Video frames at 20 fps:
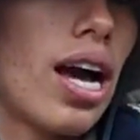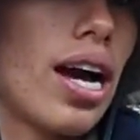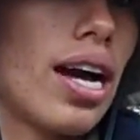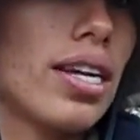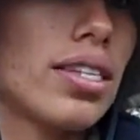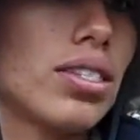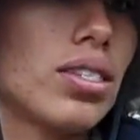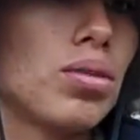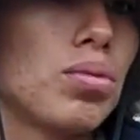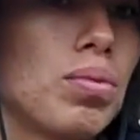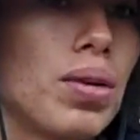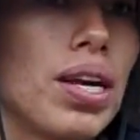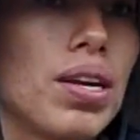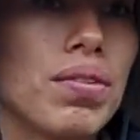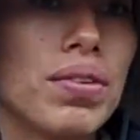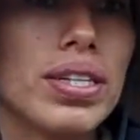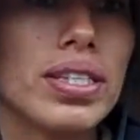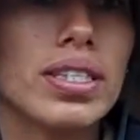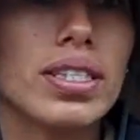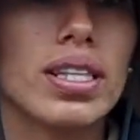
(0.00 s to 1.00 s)
as the
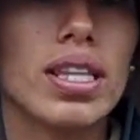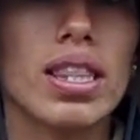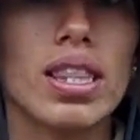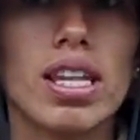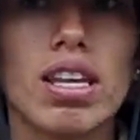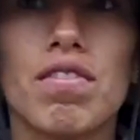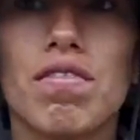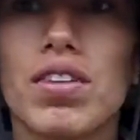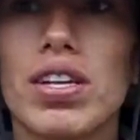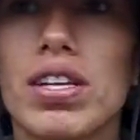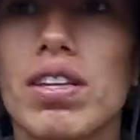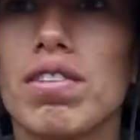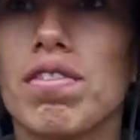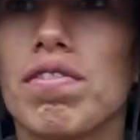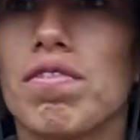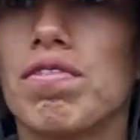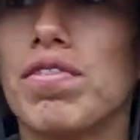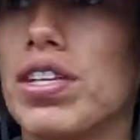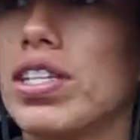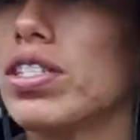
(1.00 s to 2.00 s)
rarest living
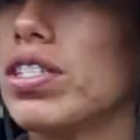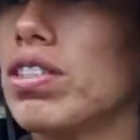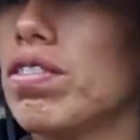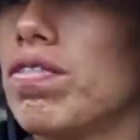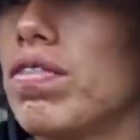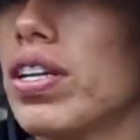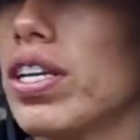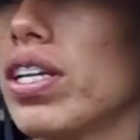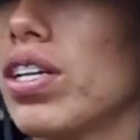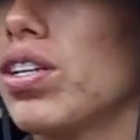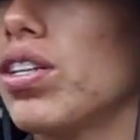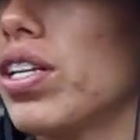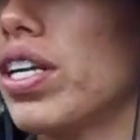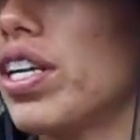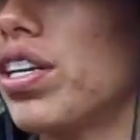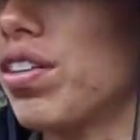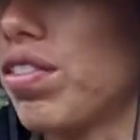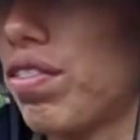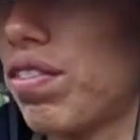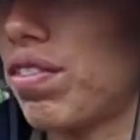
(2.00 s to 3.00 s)
vertebrate on
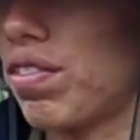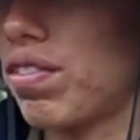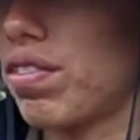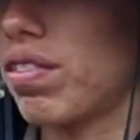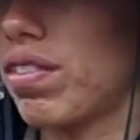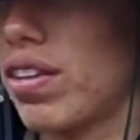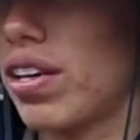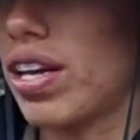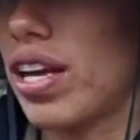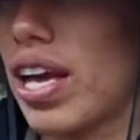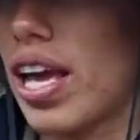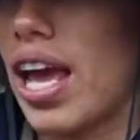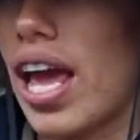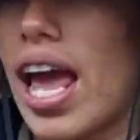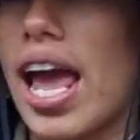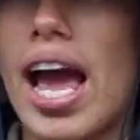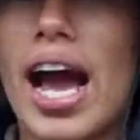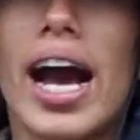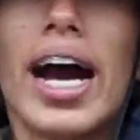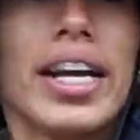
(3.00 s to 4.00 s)
Earth.
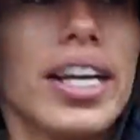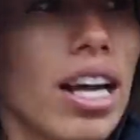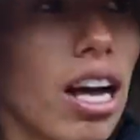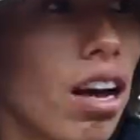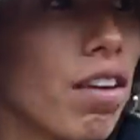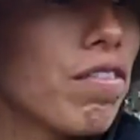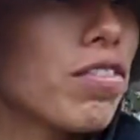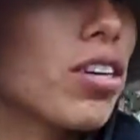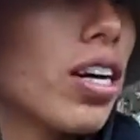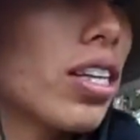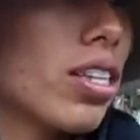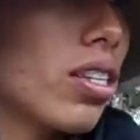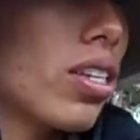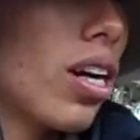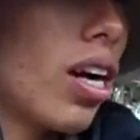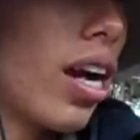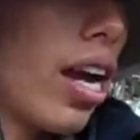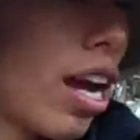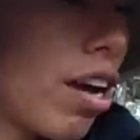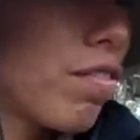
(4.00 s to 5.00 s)
And
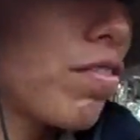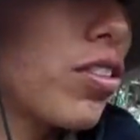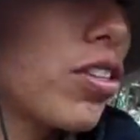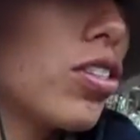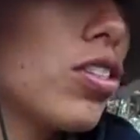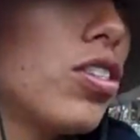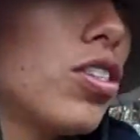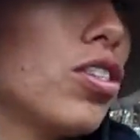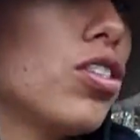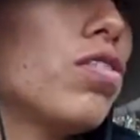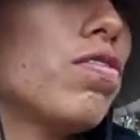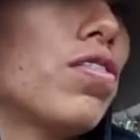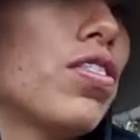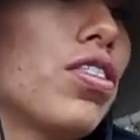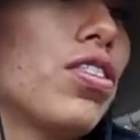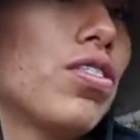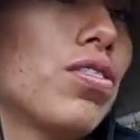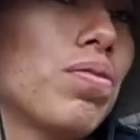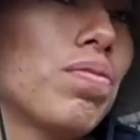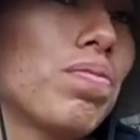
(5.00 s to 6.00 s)
I have good news for
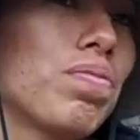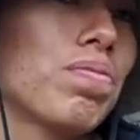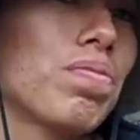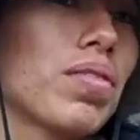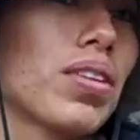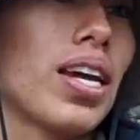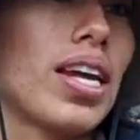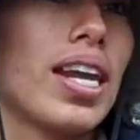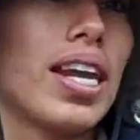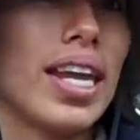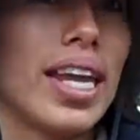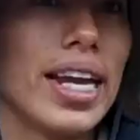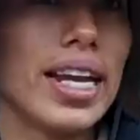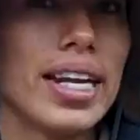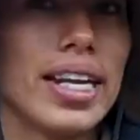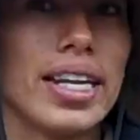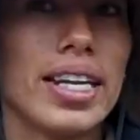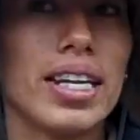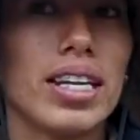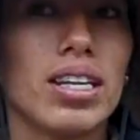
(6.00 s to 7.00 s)
you.
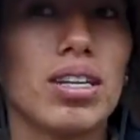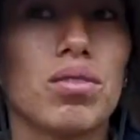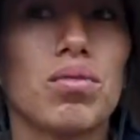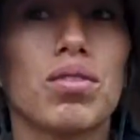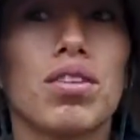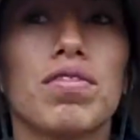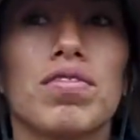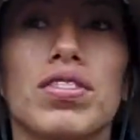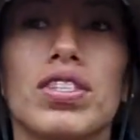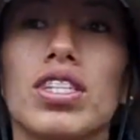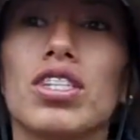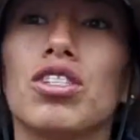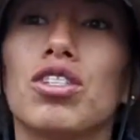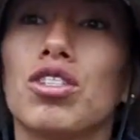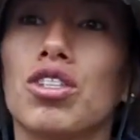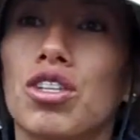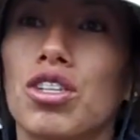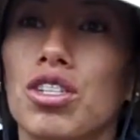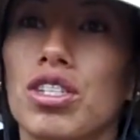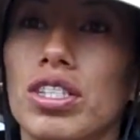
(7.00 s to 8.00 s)
Lately, we've seen
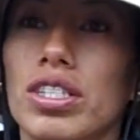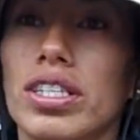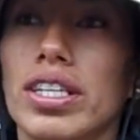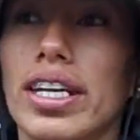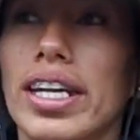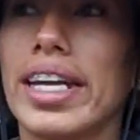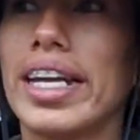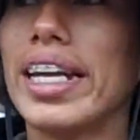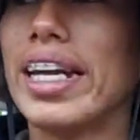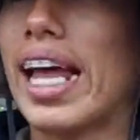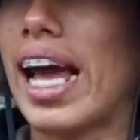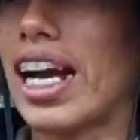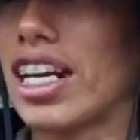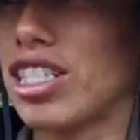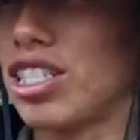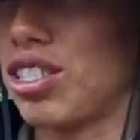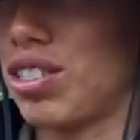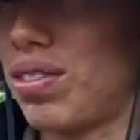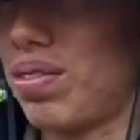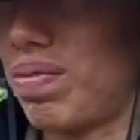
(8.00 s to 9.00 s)
George in
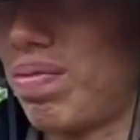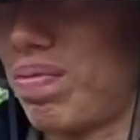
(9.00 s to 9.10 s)
action.